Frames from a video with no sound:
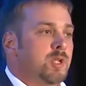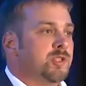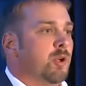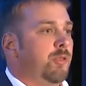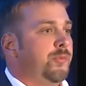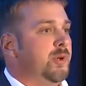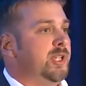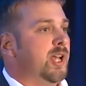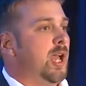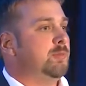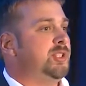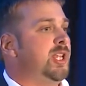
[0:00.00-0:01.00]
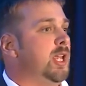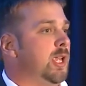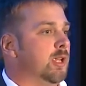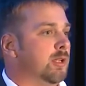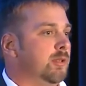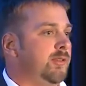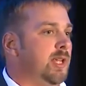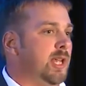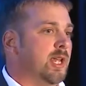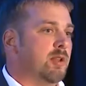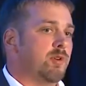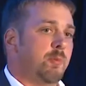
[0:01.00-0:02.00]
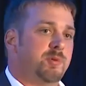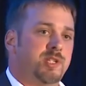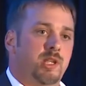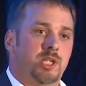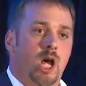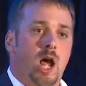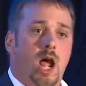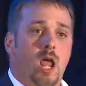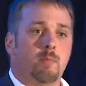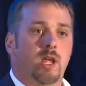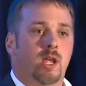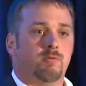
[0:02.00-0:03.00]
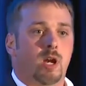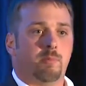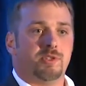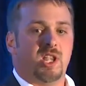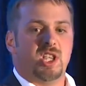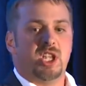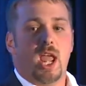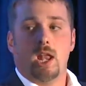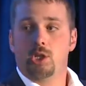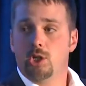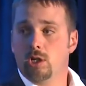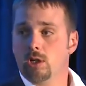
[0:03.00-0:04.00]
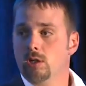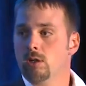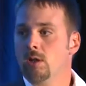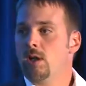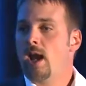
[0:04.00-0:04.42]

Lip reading: So 3 times T. T can represent time, it can represent tenure,